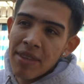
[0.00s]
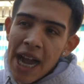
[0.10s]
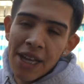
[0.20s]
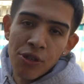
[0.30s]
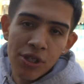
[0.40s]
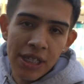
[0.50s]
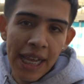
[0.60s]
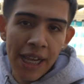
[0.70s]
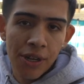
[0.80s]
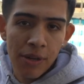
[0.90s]
I used to
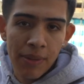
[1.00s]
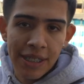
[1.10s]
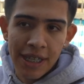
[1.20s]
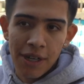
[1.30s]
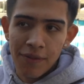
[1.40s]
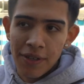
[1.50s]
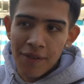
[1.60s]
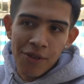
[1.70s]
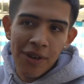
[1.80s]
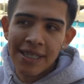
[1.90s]
hate on myself.
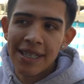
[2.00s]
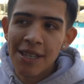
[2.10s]
If you ask